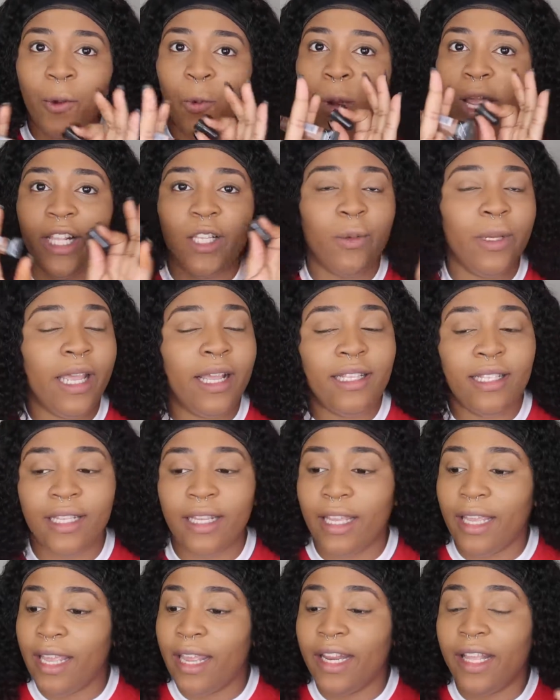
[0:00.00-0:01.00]
Wait till you get to
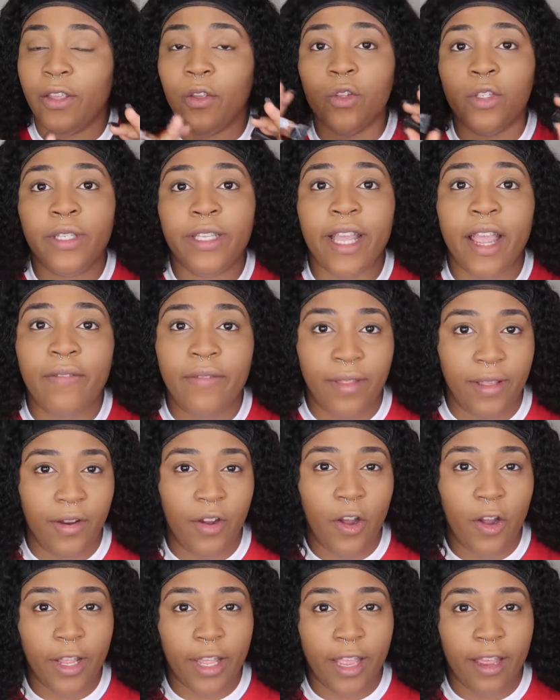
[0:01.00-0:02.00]
the end and you see everything
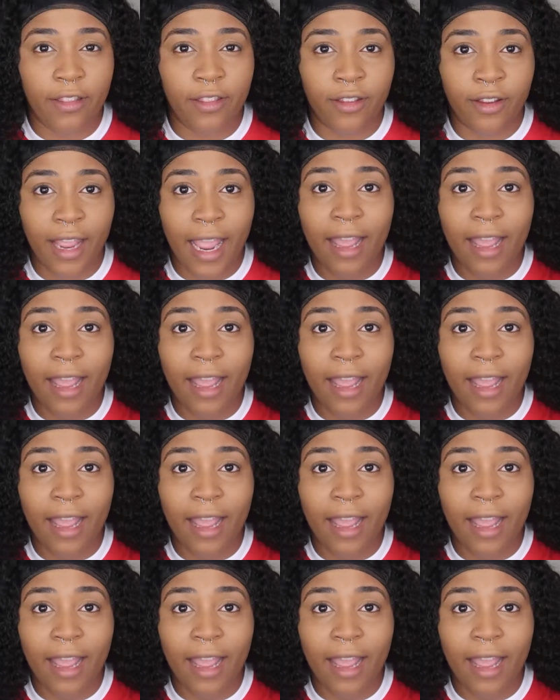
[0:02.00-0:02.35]
all together,